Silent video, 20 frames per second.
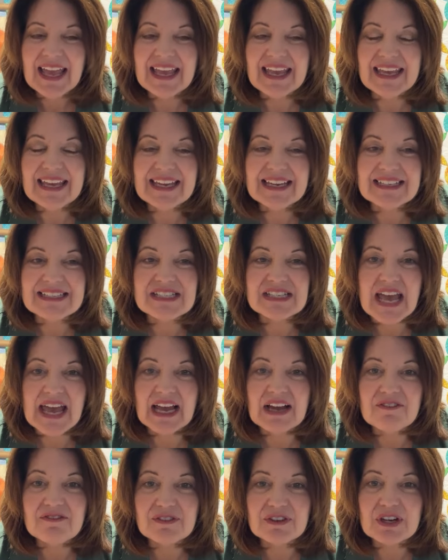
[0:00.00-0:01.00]
And
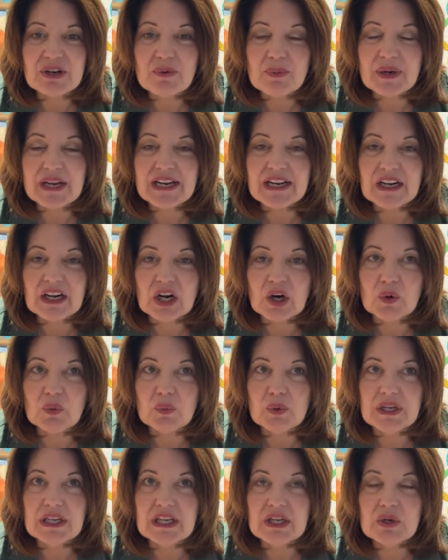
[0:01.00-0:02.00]
everywhere
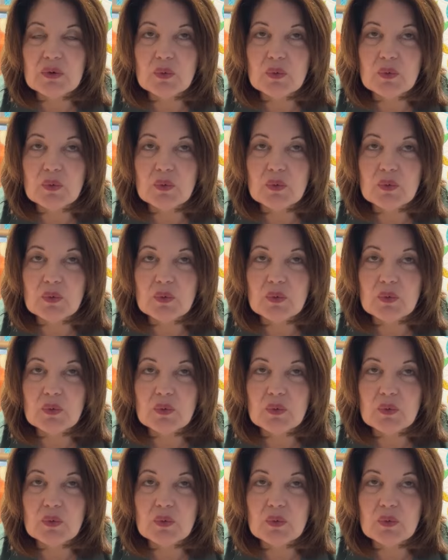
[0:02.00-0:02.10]
we